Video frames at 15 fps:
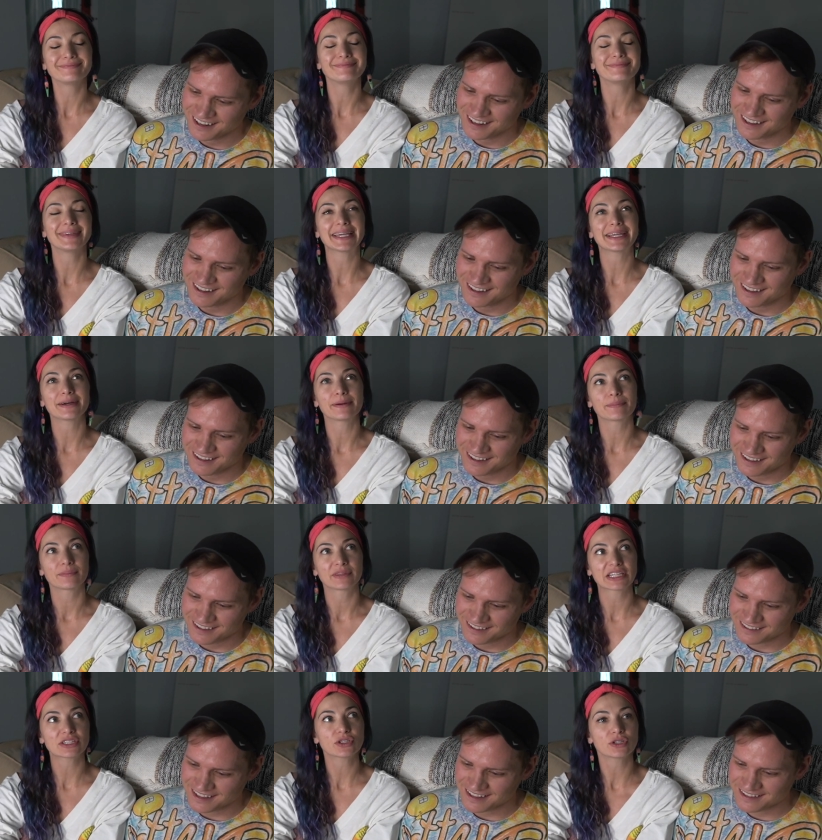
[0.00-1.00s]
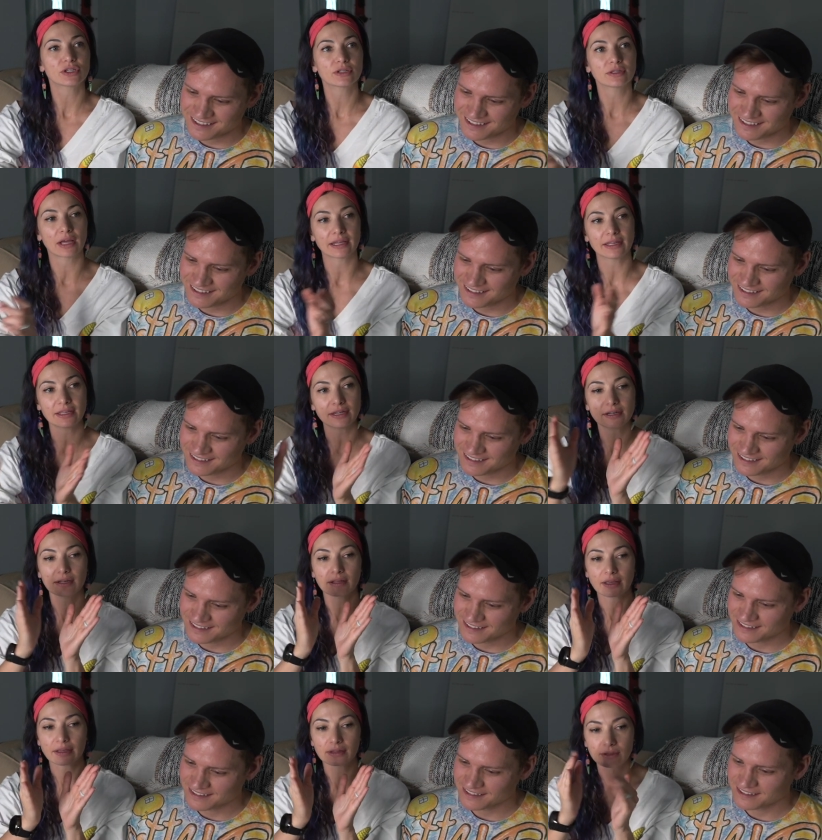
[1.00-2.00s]
Speaker 1: makeup. That's a good, I needed a,
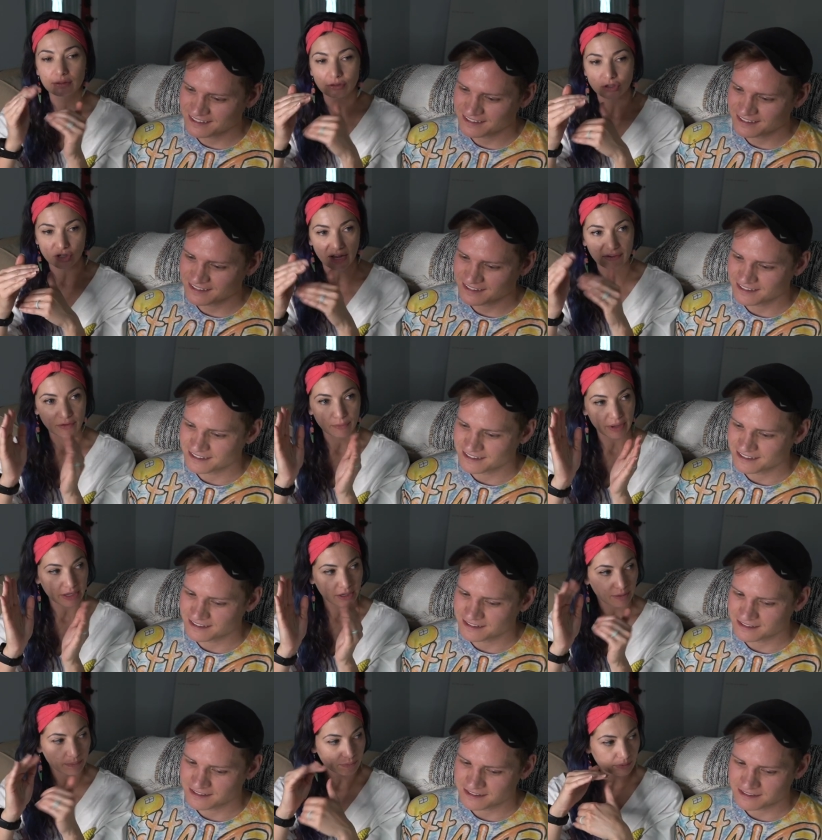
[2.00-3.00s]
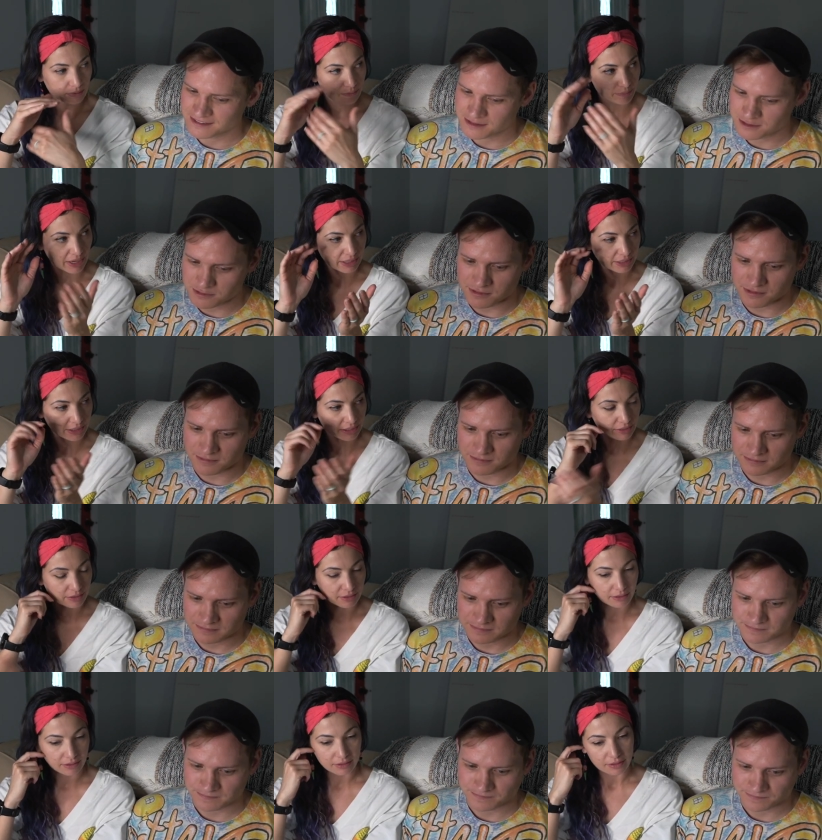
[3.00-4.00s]
like a little travel makeup
Speaker 2: palette. True.
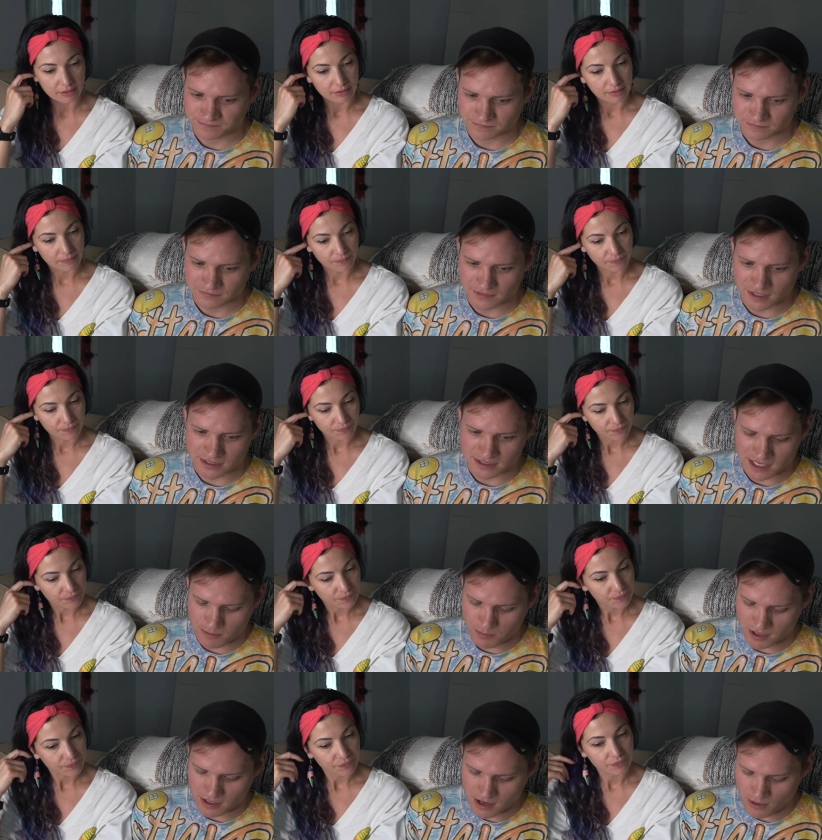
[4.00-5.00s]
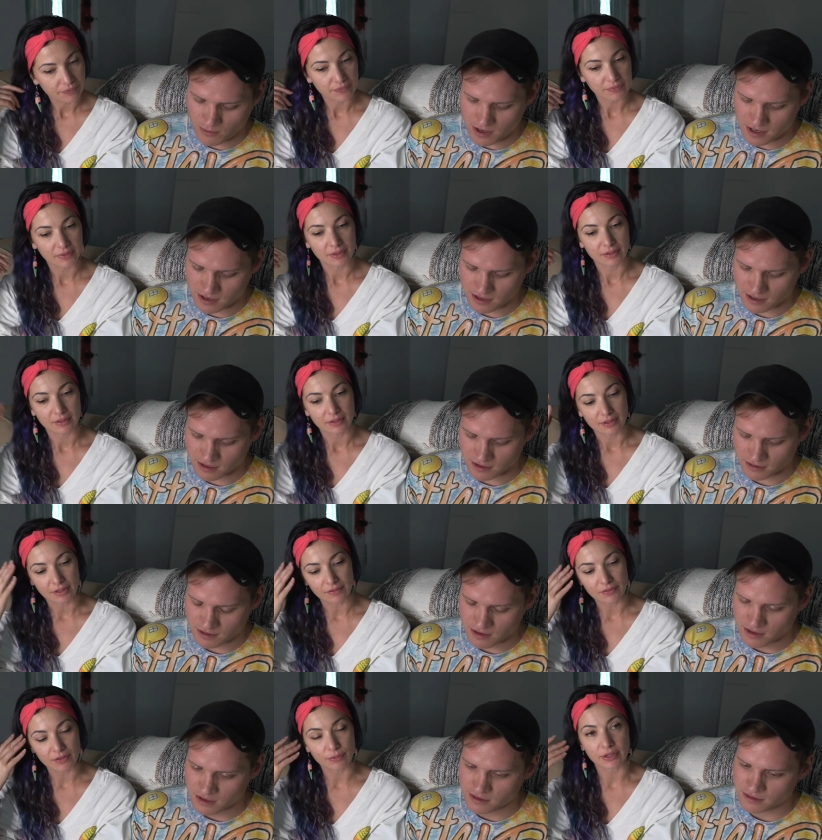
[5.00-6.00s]
Let's keep it going.
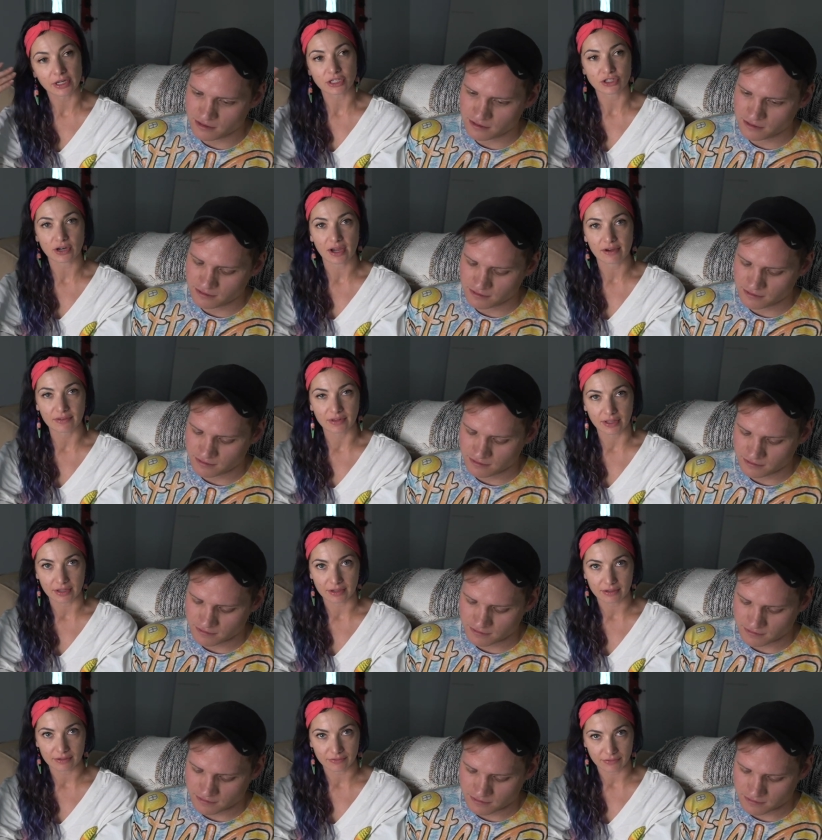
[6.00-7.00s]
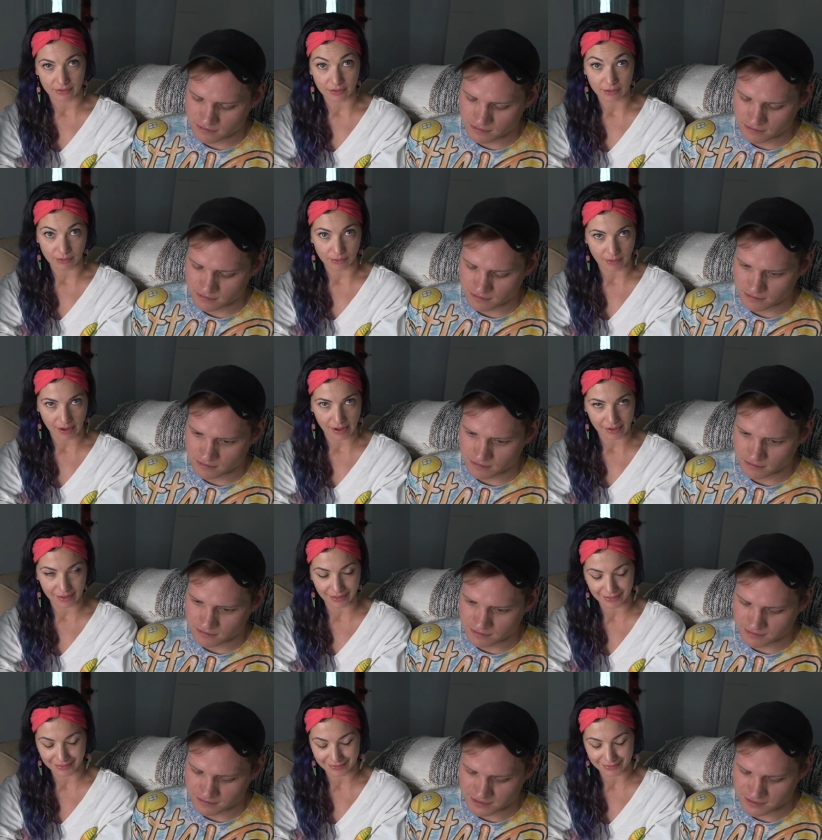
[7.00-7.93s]
Speaker 1: Even though we're not traveling for a little while.